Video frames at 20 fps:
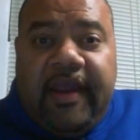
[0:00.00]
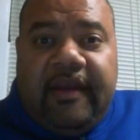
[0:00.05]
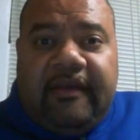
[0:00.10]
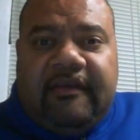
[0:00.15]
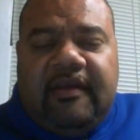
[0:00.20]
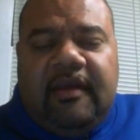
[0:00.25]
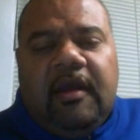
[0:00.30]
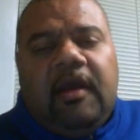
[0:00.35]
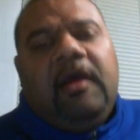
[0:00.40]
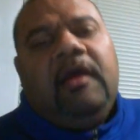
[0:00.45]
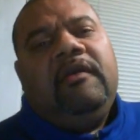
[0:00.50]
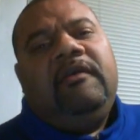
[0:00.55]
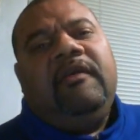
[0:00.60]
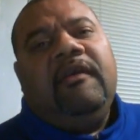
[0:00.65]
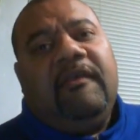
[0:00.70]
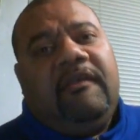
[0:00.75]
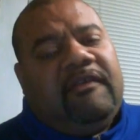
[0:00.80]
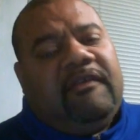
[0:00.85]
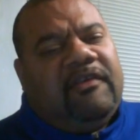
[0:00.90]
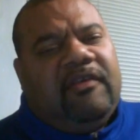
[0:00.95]
it
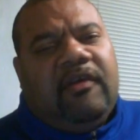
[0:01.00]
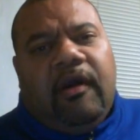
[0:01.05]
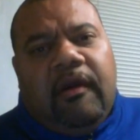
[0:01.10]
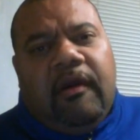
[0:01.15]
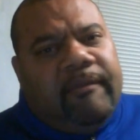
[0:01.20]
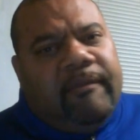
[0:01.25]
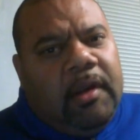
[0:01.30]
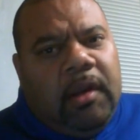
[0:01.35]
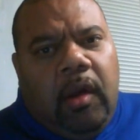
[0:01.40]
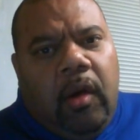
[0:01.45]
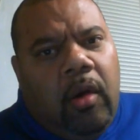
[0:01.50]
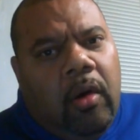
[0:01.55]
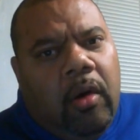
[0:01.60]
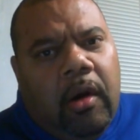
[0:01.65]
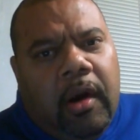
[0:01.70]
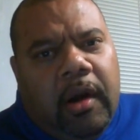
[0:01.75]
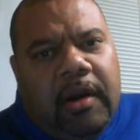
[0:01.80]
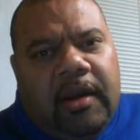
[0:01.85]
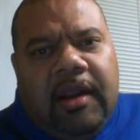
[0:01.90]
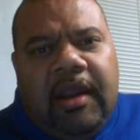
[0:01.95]
to serve the
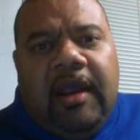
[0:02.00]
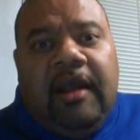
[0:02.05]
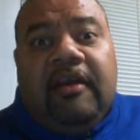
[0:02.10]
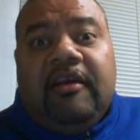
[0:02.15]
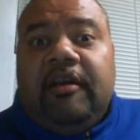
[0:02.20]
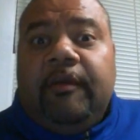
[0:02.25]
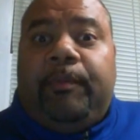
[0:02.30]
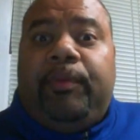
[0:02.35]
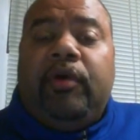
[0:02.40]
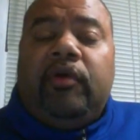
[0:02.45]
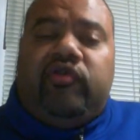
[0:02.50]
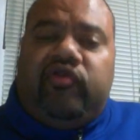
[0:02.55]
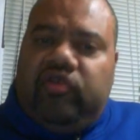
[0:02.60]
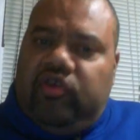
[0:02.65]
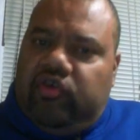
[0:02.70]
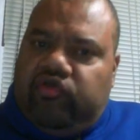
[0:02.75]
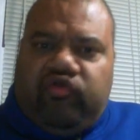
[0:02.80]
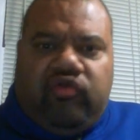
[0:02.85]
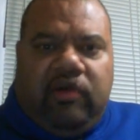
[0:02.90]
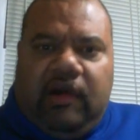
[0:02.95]
Lord, to put
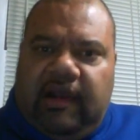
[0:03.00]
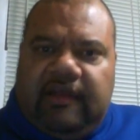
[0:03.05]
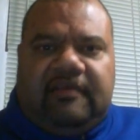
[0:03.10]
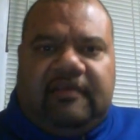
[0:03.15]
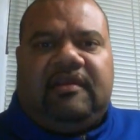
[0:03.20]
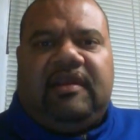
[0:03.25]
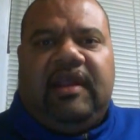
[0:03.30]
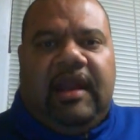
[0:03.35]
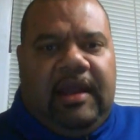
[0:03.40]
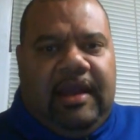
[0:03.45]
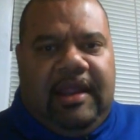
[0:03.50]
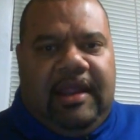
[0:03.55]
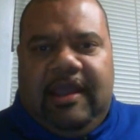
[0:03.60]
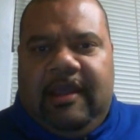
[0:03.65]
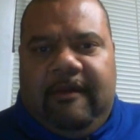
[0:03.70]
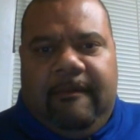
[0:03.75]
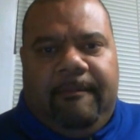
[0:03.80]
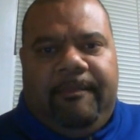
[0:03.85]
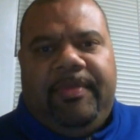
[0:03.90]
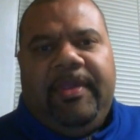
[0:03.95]
your trust in
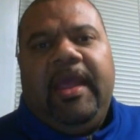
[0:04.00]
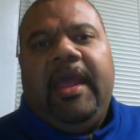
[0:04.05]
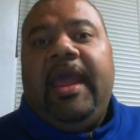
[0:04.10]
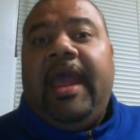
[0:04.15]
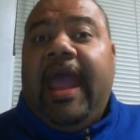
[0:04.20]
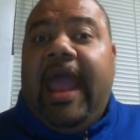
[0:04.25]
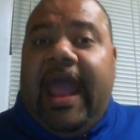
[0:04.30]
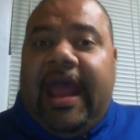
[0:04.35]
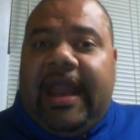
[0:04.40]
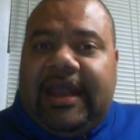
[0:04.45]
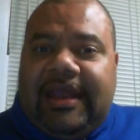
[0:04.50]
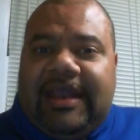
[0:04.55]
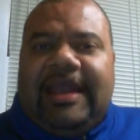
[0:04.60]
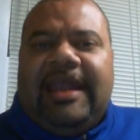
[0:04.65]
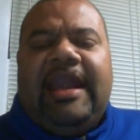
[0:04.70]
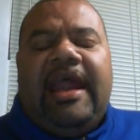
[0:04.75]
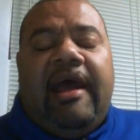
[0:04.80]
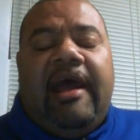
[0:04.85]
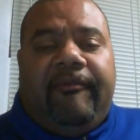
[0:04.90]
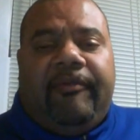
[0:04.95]
him
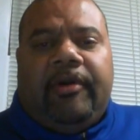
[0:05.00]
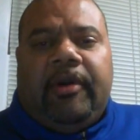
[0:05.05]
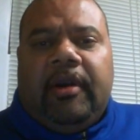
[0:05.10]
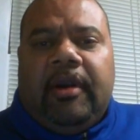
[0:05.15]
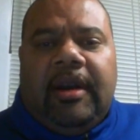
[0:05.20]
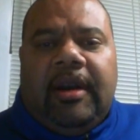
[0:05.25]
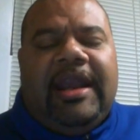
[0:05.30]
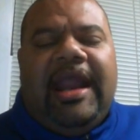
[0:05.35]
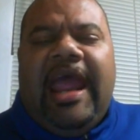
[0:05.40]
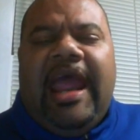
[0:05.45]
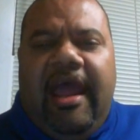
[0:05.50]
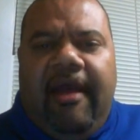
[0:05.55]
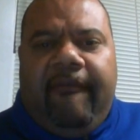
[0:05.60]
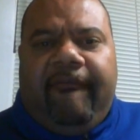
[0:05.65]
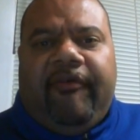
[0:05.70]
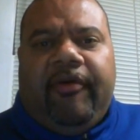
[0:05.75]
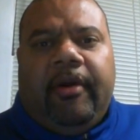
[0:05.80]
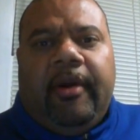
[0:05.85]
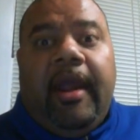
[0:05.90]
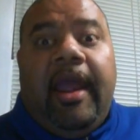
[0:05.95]
and never,
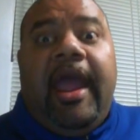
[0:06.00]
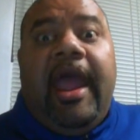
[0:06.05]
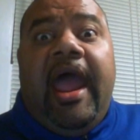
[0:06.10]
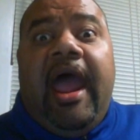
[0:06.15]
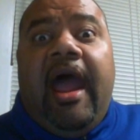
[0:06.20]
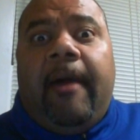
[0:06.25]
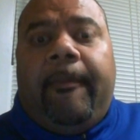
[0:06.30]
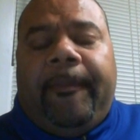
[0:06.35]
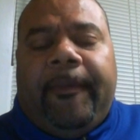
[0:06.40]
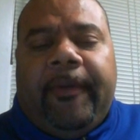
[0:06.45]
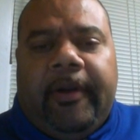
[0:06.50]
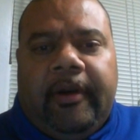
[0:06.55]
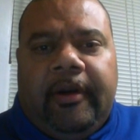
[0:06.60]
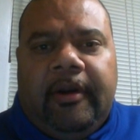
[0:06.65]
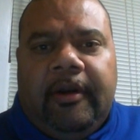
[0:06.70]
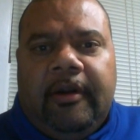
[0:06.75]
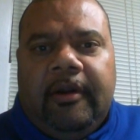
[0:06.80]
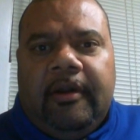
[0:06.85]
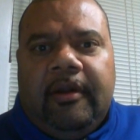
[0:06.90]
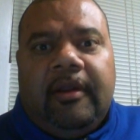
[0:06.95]
ever,
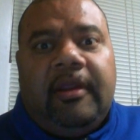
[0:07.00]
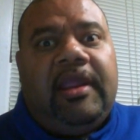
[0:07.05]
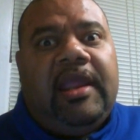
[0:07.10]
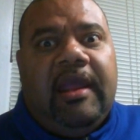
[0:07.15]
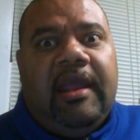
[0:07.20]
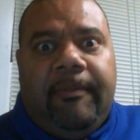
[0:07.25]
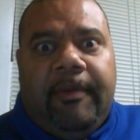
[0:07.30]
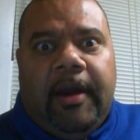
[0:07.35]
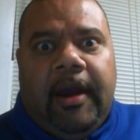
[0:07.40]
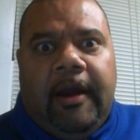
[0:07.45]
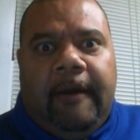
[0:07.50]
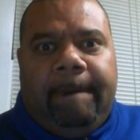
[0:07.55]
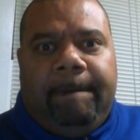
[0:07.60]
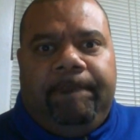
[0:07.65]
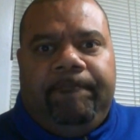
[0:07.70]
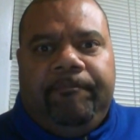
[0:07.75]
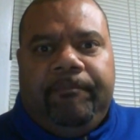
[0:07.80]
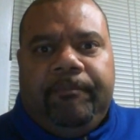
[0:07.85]
ever give up.